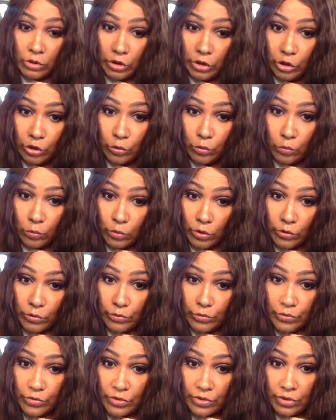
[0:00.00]
cute
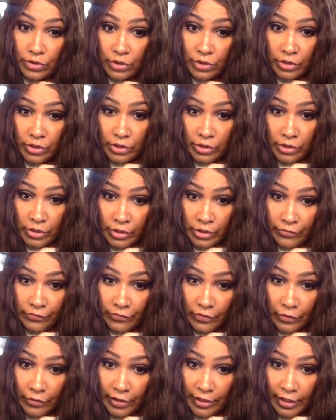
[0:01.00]
rose
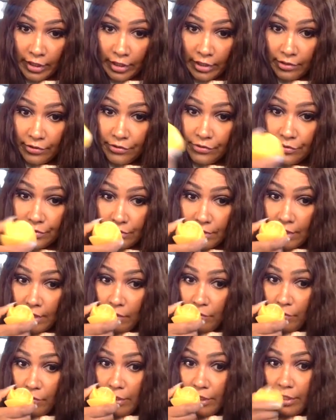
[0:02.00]
floating candles that I
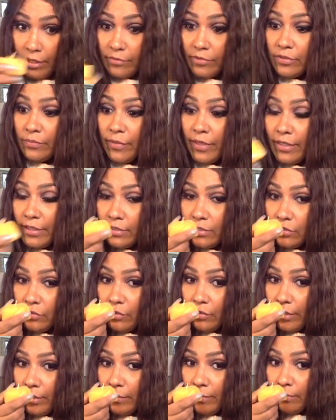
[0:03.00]
wanted him to make
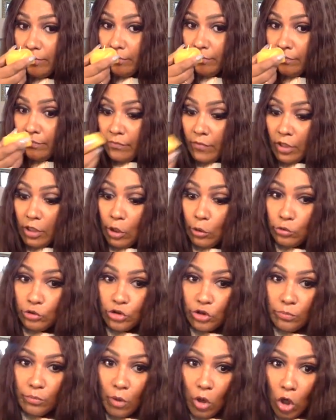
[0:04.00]
into a
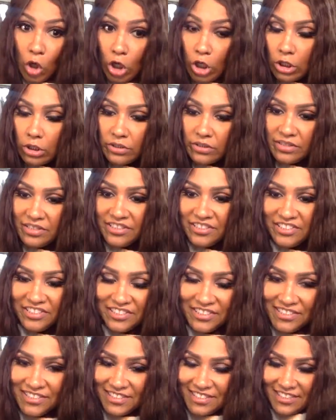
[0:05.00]
lotion bar
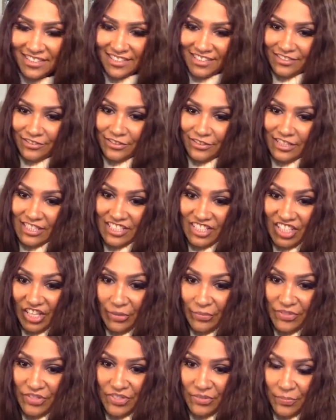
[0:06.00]
with the
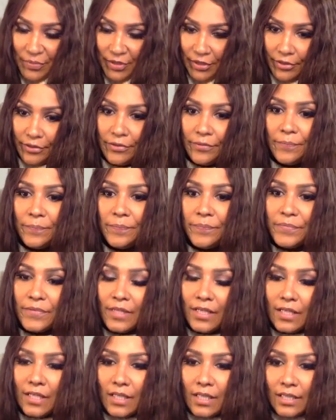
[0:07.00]
same smell.
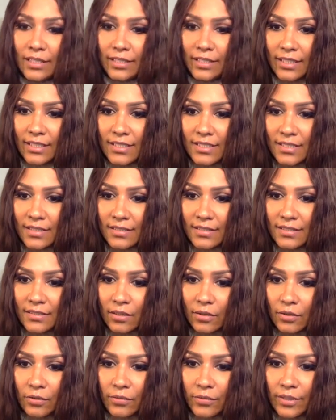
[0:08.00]
Yes.
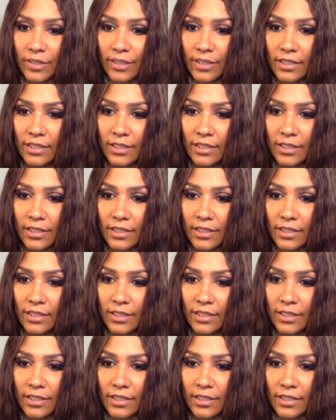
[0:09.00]
So,